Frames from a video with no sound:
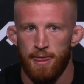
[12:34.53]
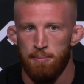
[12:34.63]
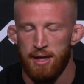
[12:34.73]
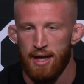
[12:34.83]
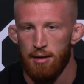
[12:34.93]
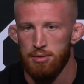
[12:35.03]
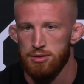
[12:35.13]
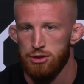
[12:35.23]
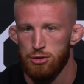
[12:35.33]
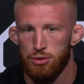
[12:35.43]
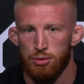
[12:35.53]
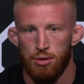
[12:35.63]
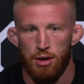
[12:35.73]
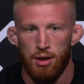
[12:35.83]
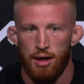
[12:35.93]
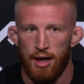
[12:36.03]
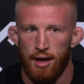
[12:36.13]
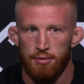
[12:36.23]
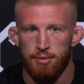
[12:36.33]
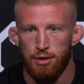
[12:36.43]
being able to
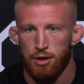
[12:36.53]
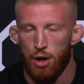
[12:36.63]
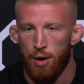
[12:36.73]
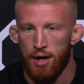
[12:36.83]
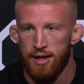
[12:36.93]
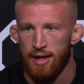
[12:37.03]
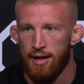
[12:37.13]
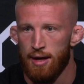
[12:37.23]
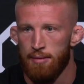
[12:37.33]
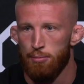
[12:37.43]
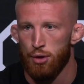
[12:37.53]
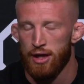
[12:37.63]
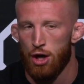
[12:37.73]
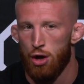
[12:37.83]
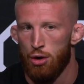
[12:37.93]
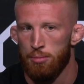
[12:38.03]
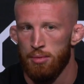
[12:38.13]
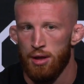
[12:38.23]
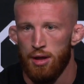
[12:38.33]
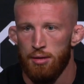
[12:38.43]
go hunting and bring home
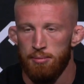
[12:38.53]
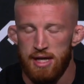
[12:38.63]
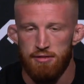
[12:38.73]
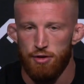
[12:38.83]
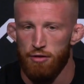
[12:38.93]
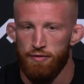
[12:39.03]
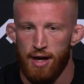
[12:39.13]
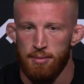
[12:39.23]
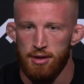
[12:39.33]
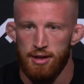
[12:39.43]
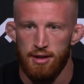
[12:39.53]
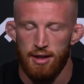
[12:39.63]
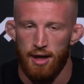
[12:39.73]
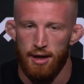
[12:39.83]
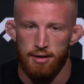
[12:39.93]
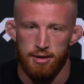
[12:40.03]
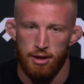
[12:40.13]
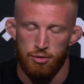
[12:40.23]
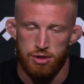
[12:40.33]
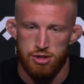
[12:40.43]
meat for your family, you
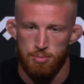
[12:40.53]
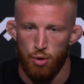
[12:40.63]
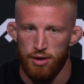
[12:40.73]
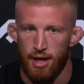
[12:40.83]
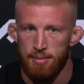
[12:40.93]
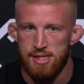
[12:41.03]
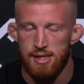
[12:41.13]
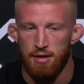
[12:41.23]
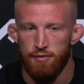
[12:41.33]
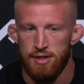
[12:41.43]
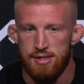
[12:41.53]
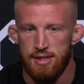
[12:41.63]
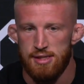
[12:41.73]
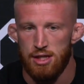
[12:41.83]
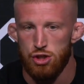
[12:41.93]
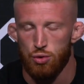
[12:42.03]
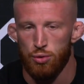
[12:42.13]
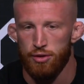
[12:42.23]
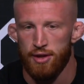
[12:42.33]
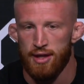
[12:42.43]
know, to support them and stuff is such a
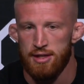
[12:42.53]
cool thing.